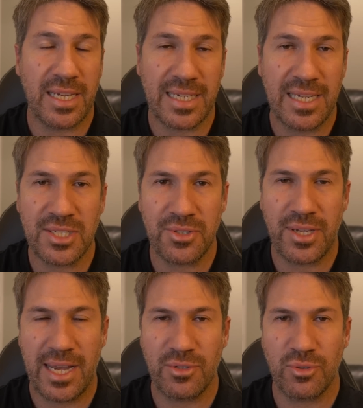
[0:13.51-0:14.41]
I can't tell you
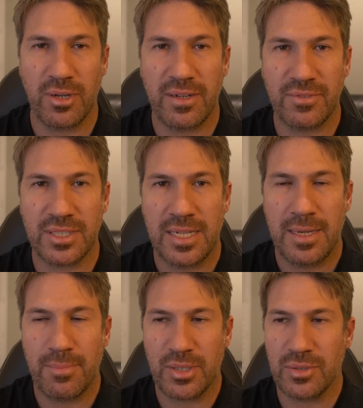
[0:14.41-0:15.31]
how it drives
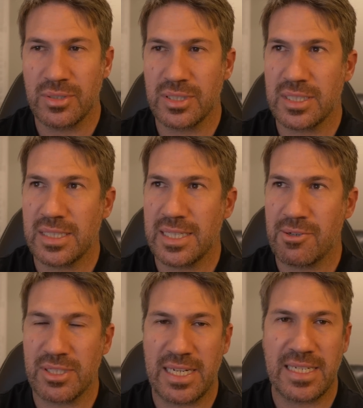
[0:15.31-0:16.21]
because
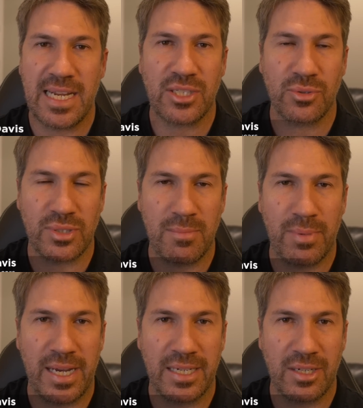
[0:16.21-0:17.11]
there is a national
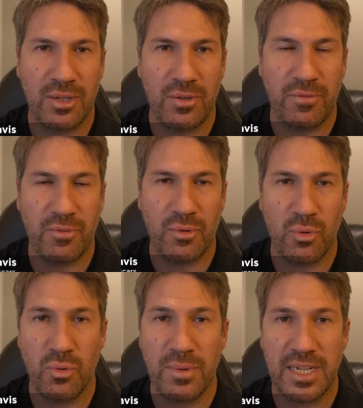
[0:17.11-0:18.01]
embargo for
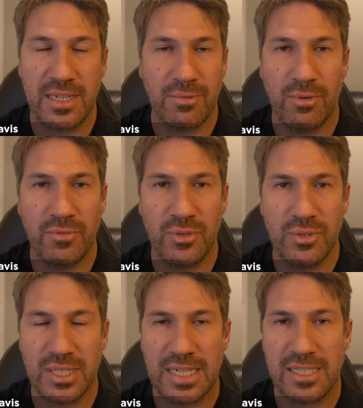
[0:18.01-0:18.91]
all media
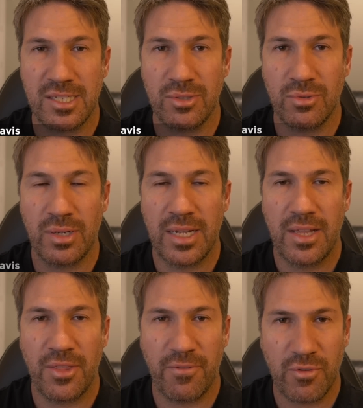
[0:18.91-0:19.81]
reviews until
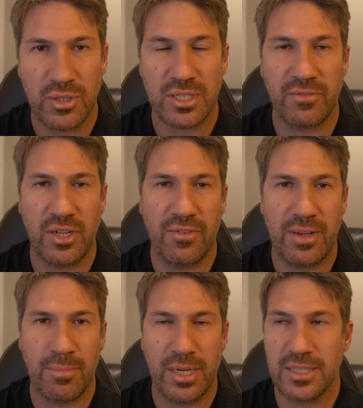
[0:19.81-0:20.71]
the 1st of
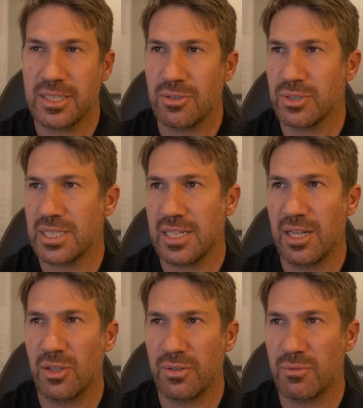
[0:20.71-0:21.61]
November. So you'll see
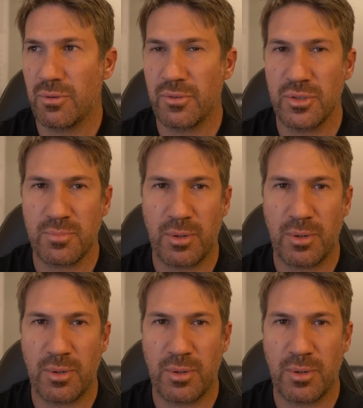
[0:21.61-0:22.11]
a lot of reviews